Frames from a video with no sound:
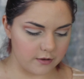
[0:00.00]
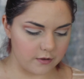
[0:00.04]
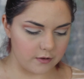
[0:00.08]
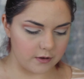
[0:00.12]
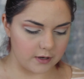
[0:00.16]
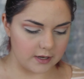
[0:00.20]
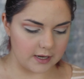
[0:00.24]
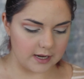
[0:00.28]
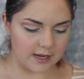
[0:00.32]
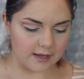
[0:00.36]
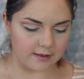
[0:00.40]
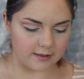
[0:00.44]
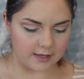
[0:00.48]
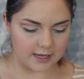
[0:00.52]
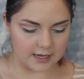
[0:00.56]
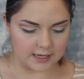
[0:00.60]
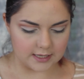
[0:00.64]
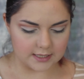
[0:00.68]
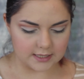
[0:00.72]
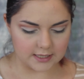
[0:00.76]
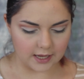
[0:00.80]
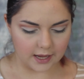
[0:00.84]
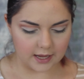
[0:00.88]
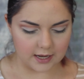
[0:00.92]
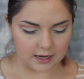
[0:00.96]

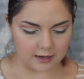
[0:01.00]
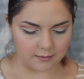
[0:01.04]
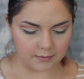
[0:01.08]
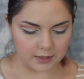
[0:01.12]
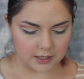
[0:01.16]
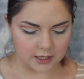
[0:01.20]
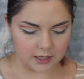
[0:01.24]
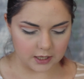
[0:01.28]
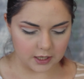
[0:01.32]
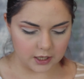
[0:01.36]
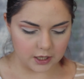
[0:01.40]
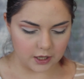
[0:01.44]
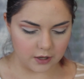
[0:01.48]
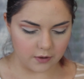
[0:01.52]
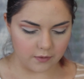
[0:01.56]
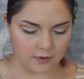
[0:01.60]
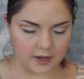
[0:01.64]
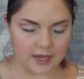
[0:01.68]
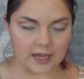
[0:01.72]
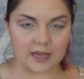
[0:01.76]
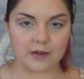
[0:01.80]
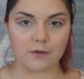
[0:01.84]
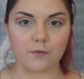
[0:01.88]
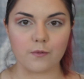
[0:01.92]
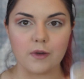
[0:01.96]
Cornelius, and I'm gonna go
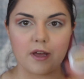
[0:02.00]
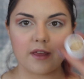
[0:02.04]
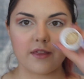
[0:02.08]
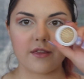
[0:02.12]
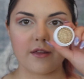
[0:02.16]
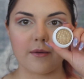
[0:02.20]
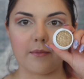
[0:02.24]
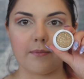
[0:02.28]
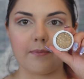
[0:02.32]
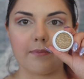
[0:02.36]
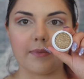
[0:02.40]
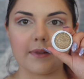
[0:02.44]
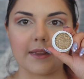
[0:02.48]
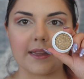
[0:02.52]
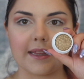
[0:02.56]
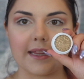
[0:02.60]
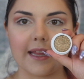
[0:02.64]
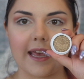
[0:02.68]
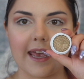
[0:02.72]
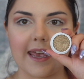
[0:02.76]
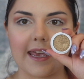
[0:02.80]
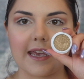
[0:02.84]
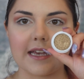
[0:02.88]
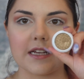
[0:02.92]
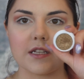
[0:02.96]
in with
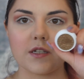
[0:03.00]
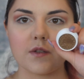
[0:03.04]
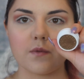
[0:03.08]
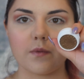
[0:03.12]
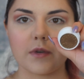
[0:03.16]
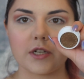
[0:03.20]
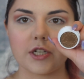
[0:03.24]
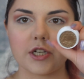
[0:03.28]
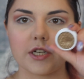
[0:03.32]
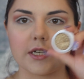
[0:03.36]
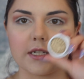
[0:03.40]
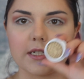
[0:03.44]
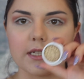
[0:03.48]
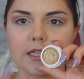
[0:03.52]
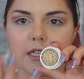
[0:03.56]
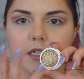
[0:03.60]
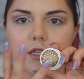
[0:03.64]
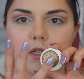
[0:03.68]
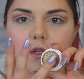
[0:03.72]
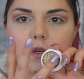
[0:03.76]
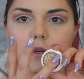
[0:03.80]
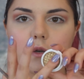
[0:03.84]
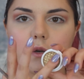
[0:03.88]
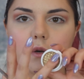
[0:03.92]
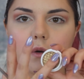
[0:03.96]
Blaze, which is this
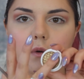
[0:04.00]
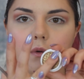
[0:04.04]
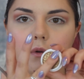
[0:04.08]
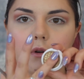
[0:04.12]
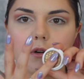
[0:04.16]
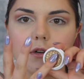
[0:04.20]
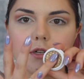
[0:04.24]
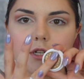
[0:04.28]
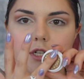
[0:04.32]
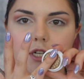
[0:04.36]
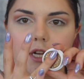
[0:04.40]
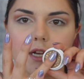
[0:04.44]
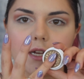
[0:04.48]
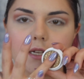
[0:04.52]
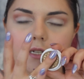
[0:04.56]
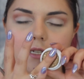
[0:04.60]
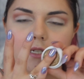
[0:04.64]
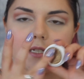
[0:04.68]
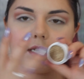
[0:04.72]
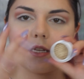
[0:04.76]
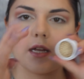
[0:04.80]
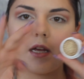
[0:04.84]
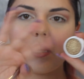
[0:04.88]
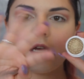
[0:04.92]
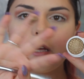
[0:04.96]

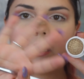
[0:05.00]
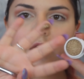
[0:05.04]
gorgeous